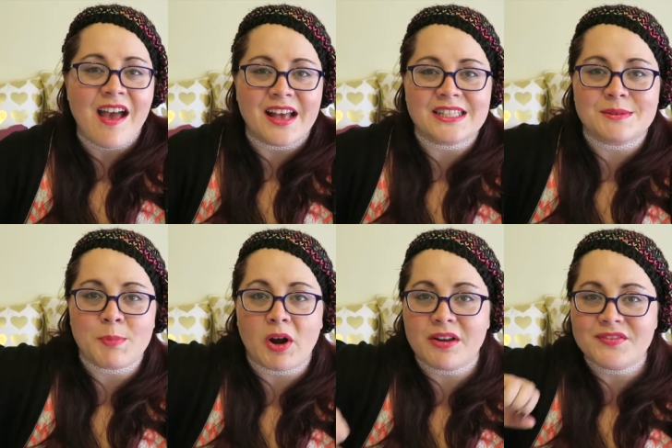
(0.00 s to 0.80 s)
as
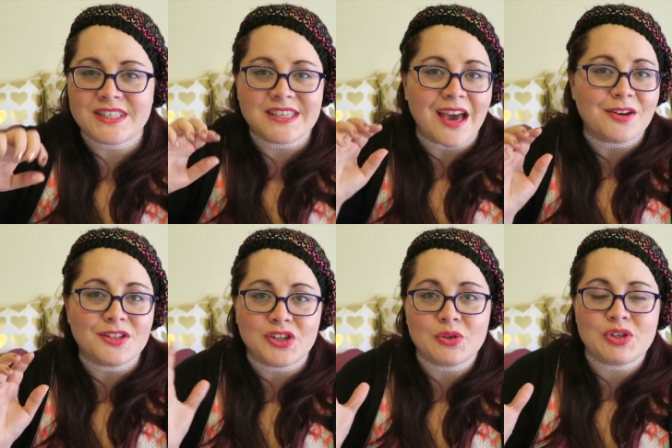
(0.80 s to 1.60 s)
part of
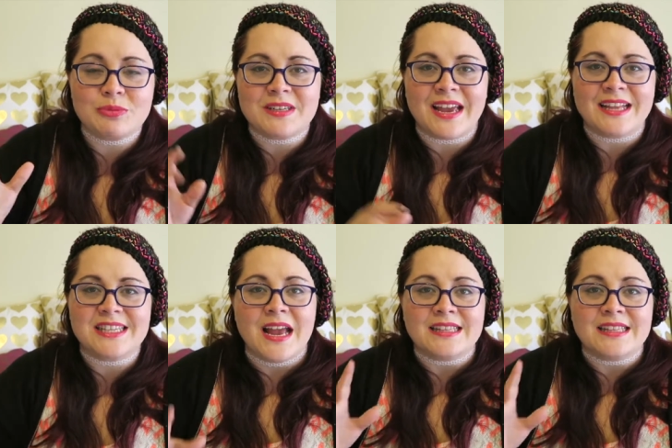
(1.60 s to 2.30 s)
Seattle YouTube Day.